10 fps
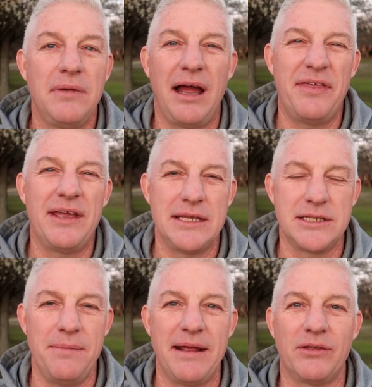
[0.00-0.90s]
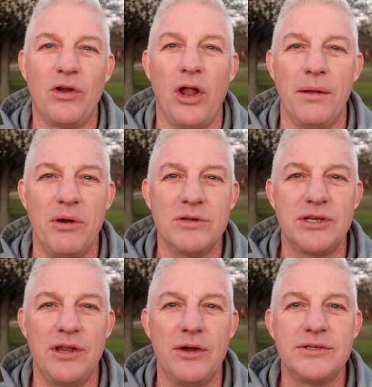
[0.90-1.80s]
I think he's going to make the call on
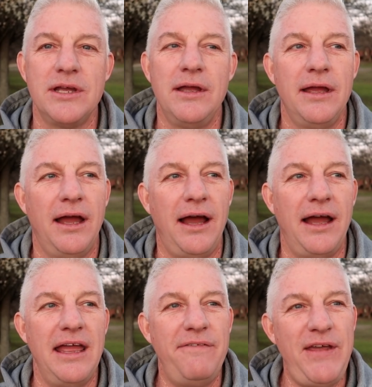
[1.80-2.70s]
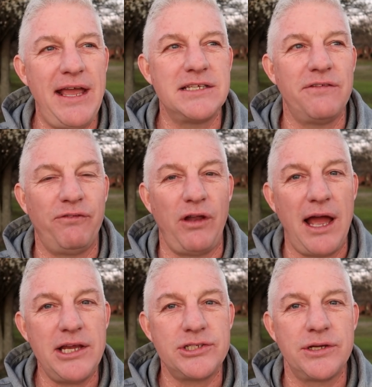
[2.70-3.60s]
most of those. Uh, if he has a
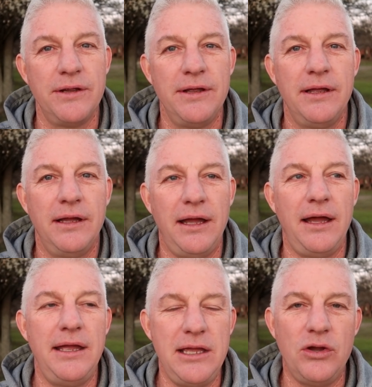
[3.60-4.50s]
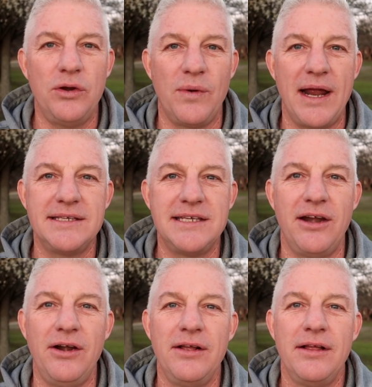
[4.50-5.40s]
flush, uh, he could raise
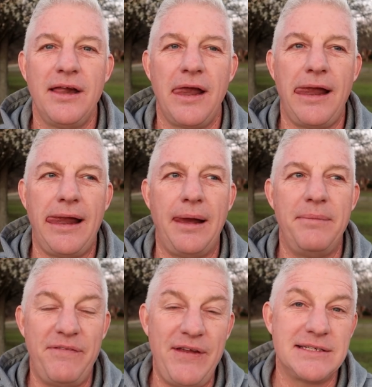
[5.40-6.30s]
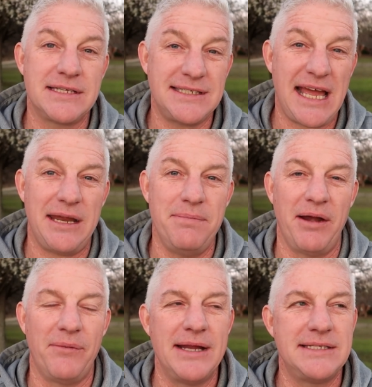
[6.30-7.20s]
here. Um, if he has a set, he
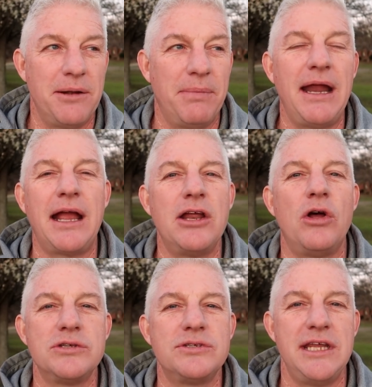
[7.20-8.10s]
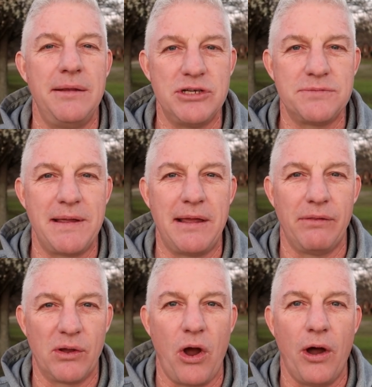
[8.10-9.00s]
might raise here, but I could also see him just
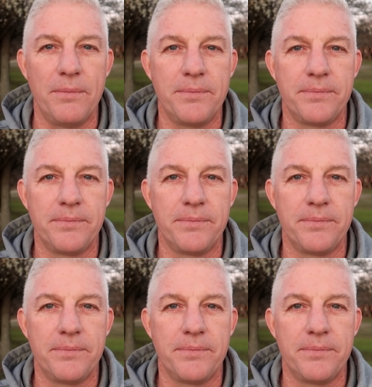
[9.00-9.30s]
making the call.